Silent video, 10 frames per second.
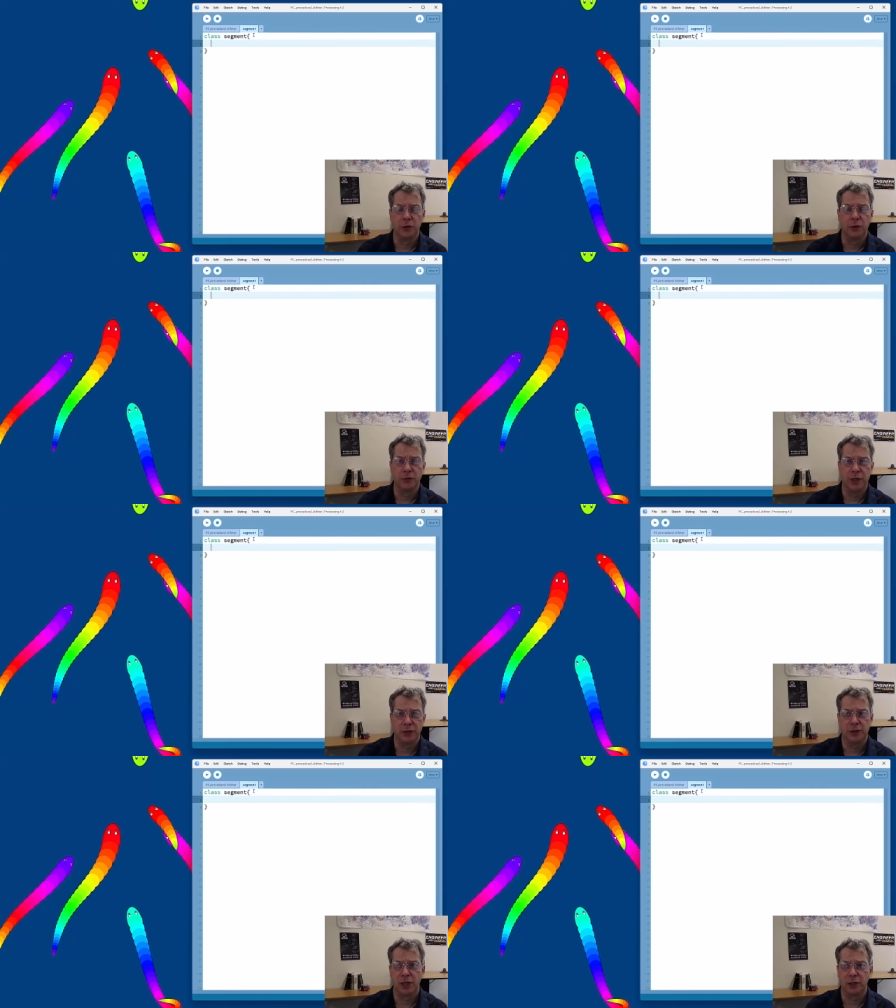So
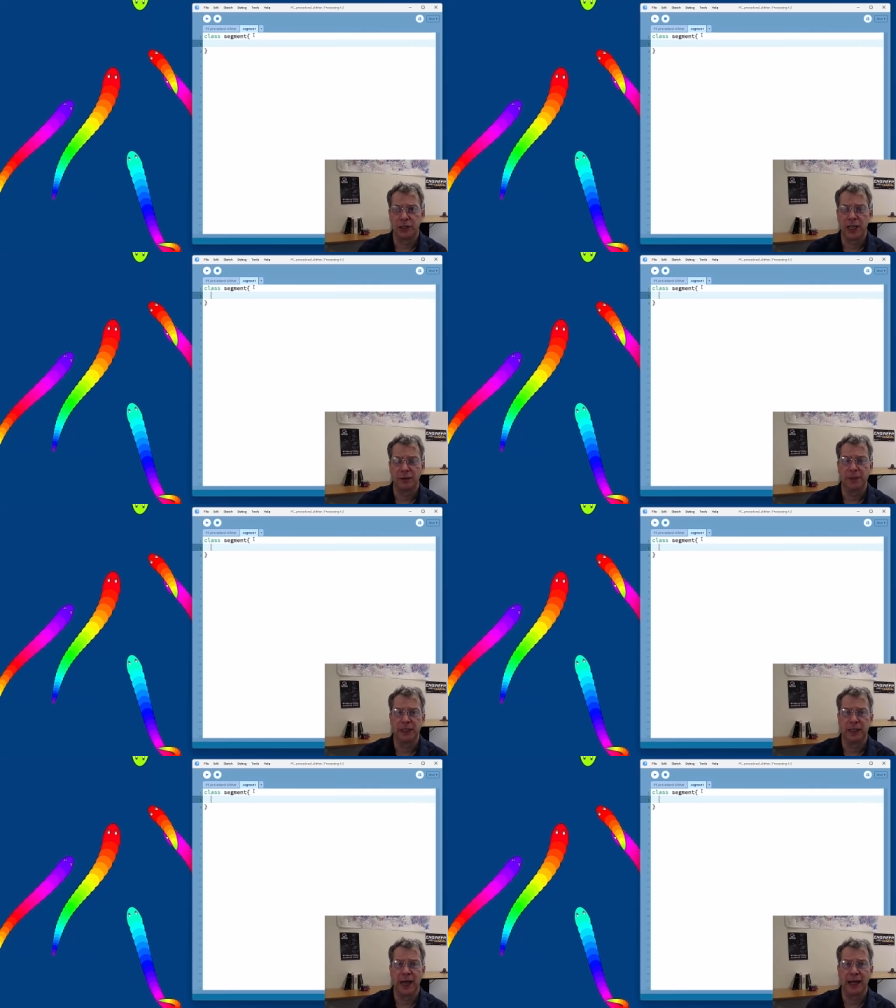there's our
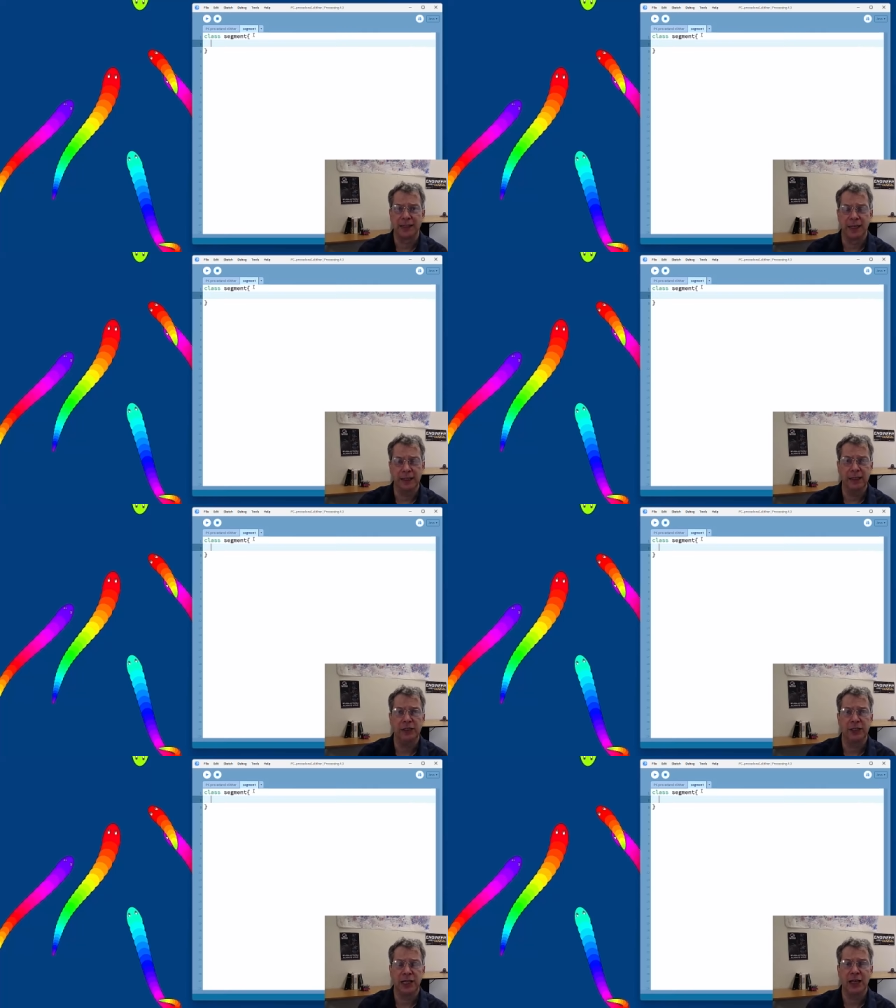segment class,
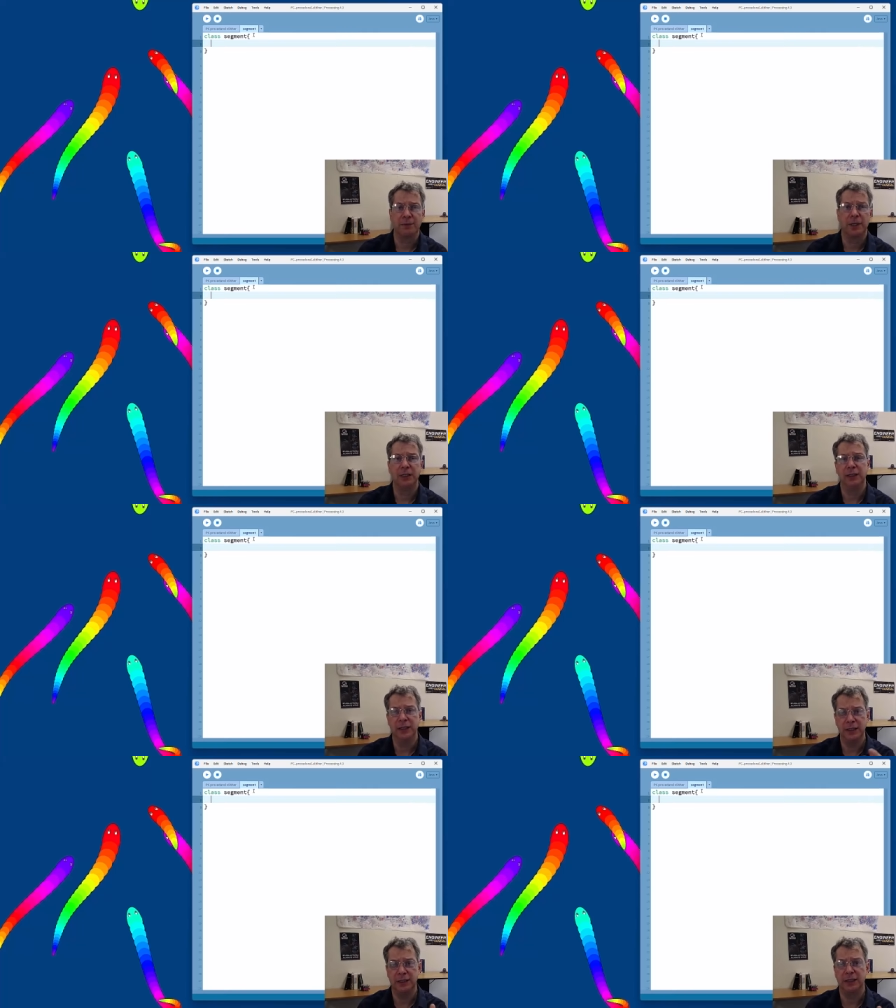and each
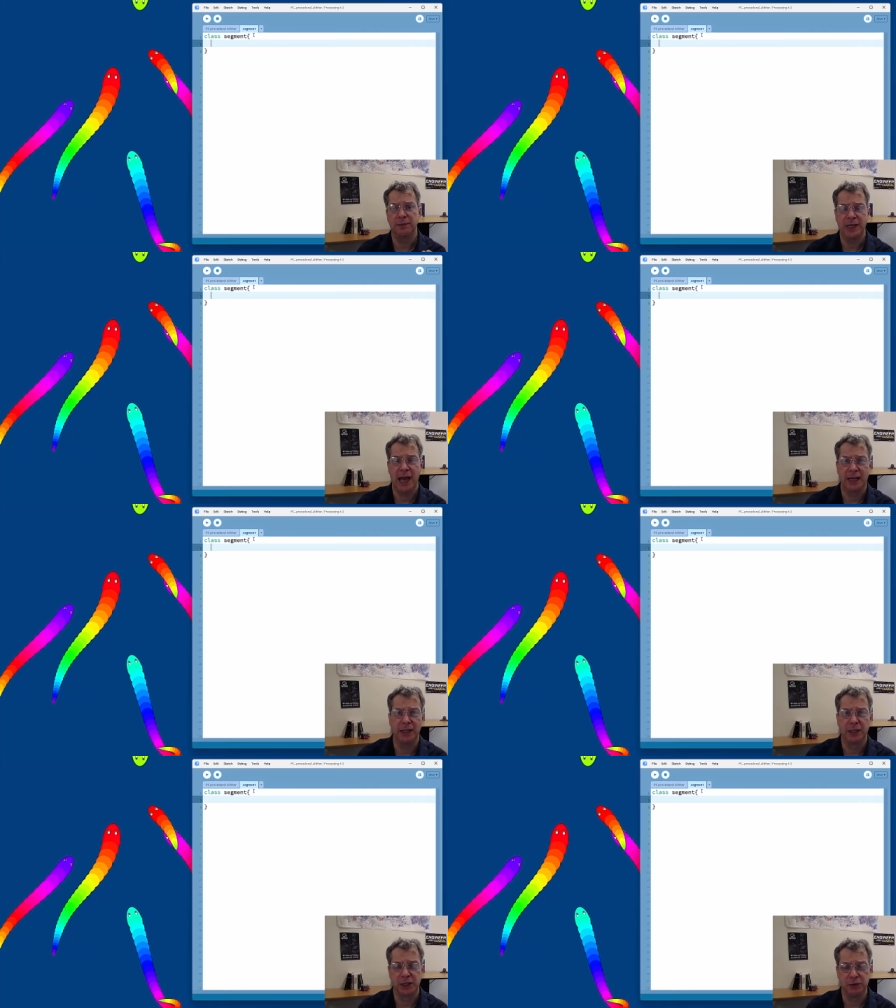segment needs some data